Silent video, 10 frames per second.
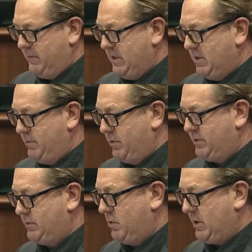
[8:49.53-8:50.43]
in the
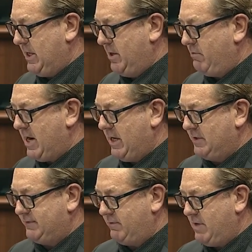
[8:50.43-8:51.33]
bush, working in a
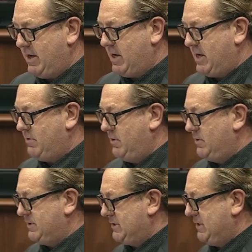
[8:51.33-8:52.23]
radius of around
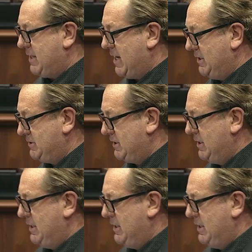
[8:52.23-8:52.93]
160 k's